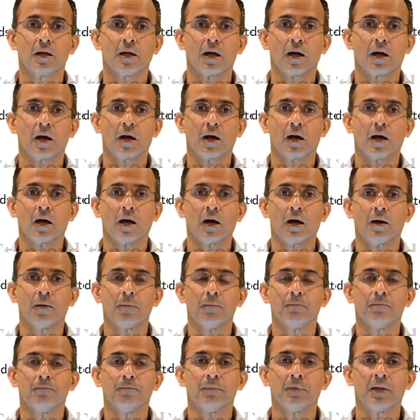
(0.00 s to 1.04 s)
uh,
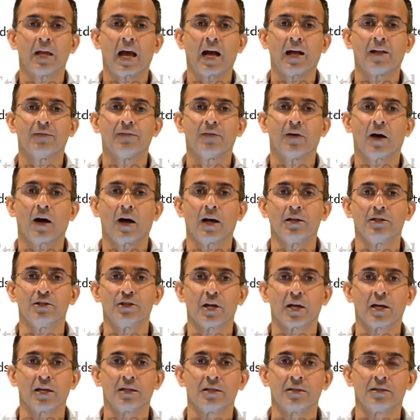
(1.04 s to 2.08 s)
the alpha
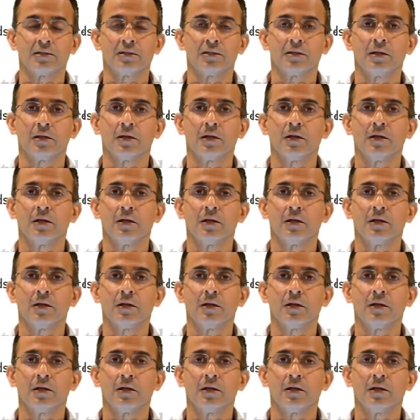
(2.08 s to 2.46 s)
ij's,